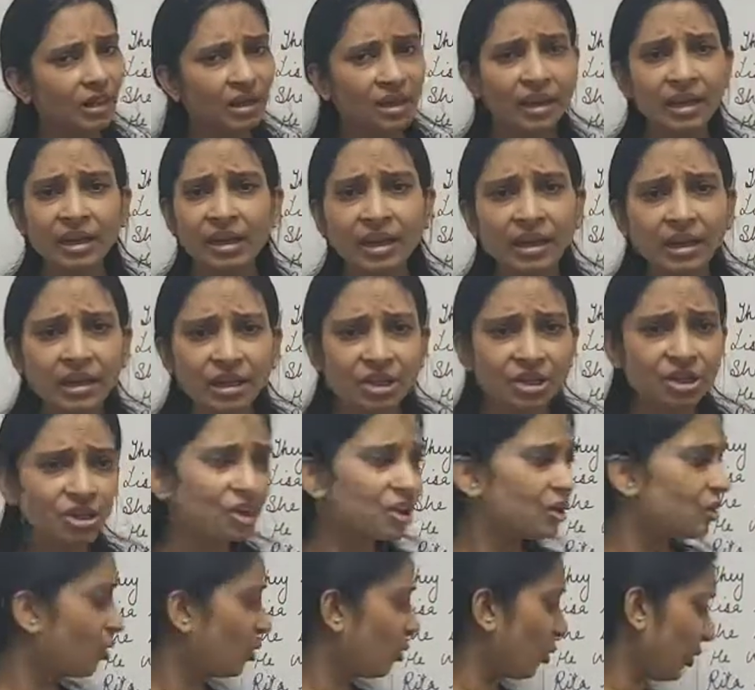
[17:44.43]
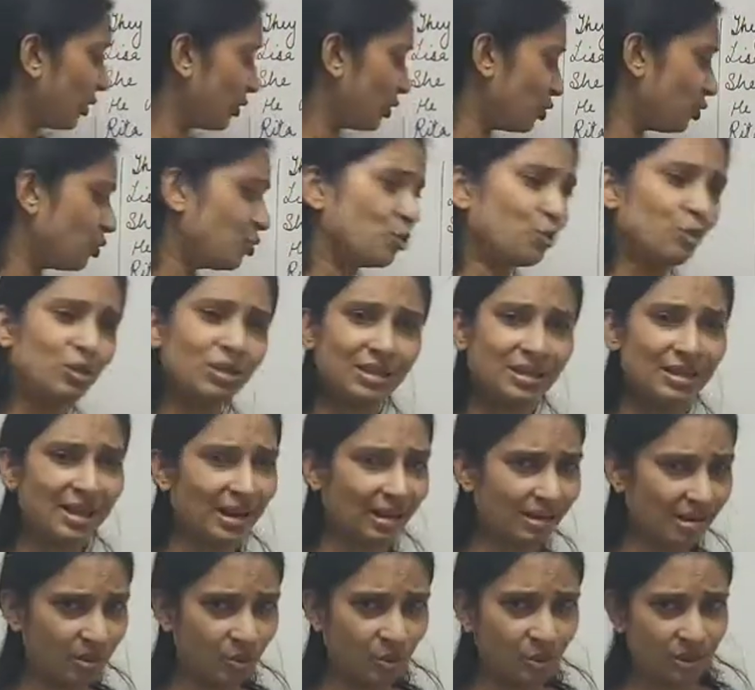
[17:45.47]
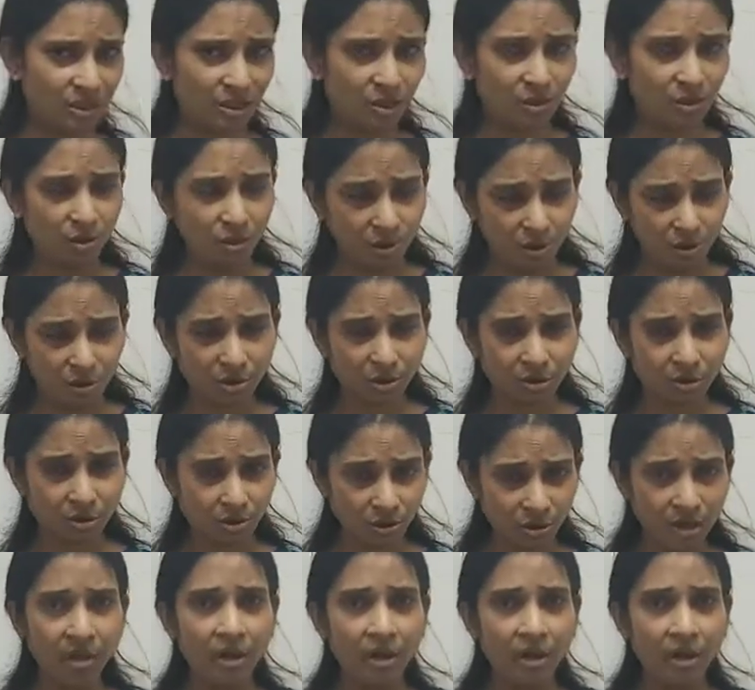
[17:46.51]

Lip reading: In addition, you're going to do this activity also,